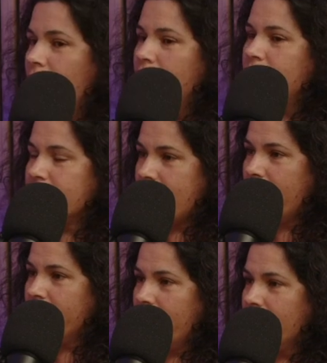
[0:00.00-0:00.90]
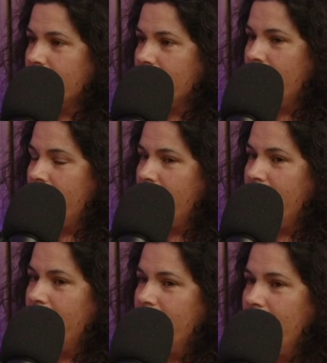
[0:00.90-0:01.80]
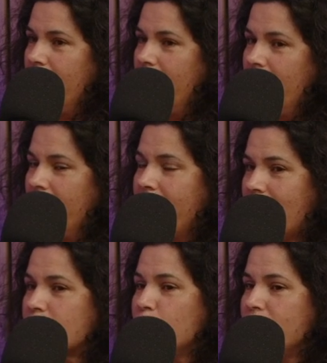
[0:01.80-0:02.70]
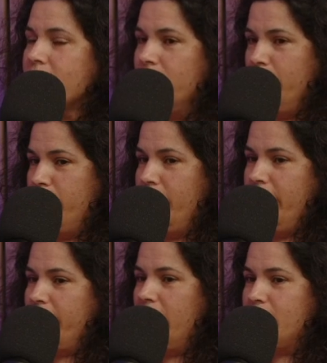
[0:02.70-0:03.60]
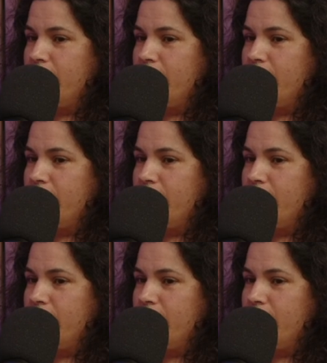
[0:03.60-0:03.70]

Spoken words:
learn the tech and that's always going to move really fast.